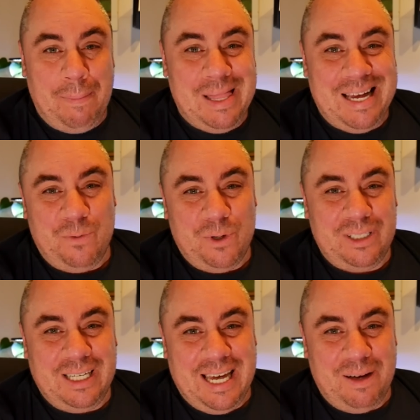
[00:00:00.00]
plan was
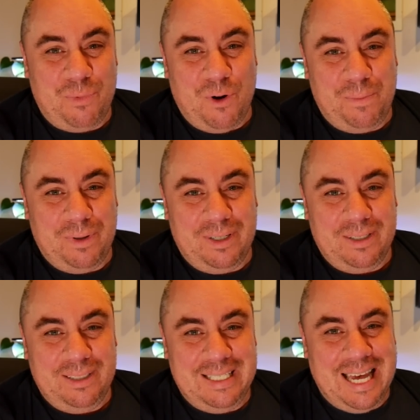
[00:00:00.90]
to get a proper
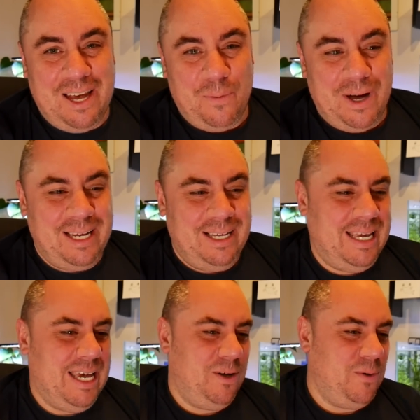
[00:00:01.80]
DIY
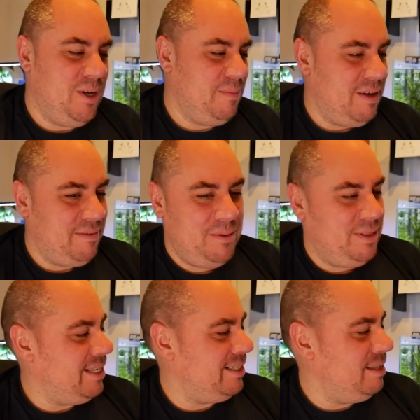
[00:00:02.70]
kit going, but I found
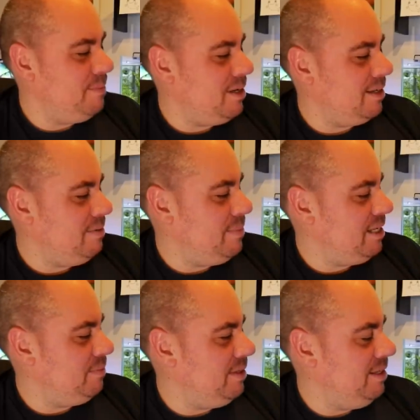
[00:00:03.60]
this in the bargain
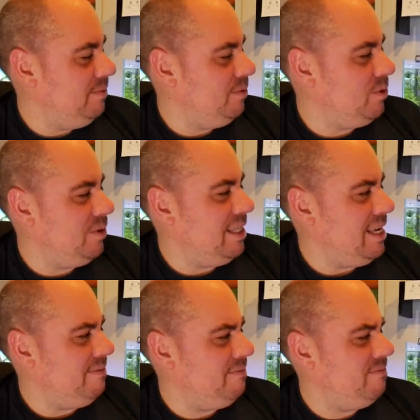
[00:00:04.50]
basement and it was only